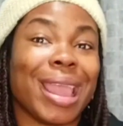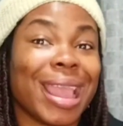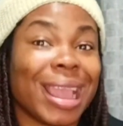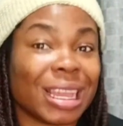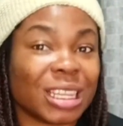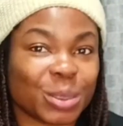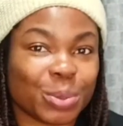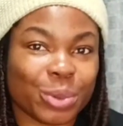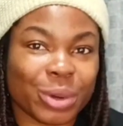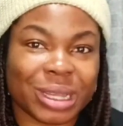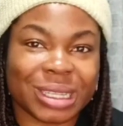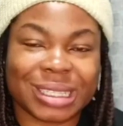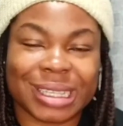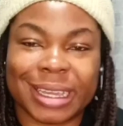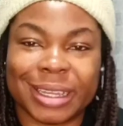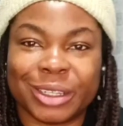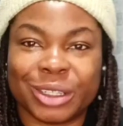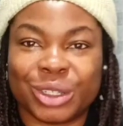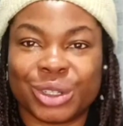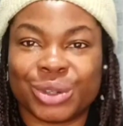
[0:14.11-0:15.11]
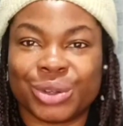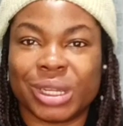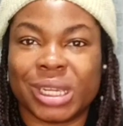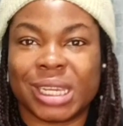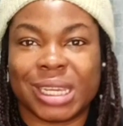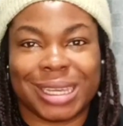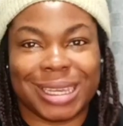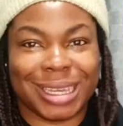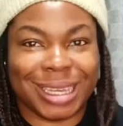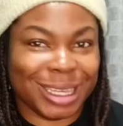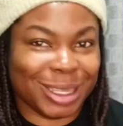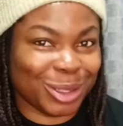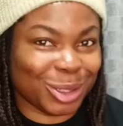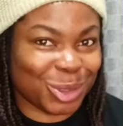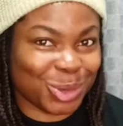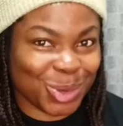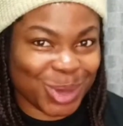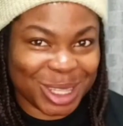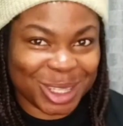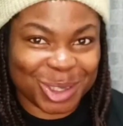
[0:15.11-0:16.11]
express entry in
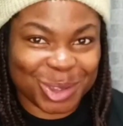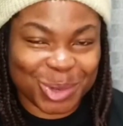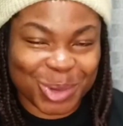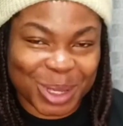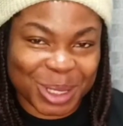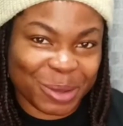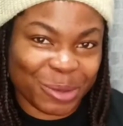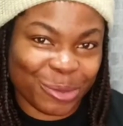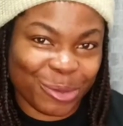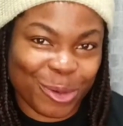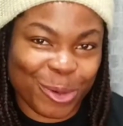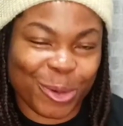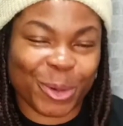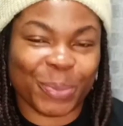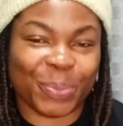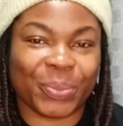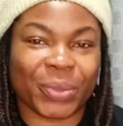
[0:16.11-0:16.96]
2024.